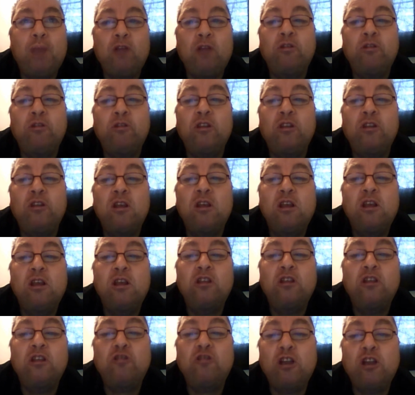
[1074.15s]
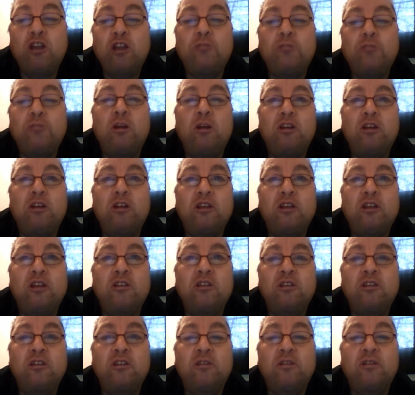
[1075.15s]
back on the transplant
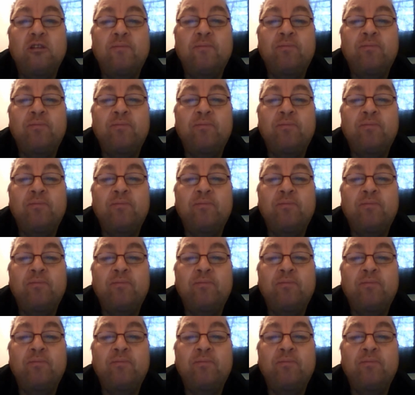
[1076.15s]
list.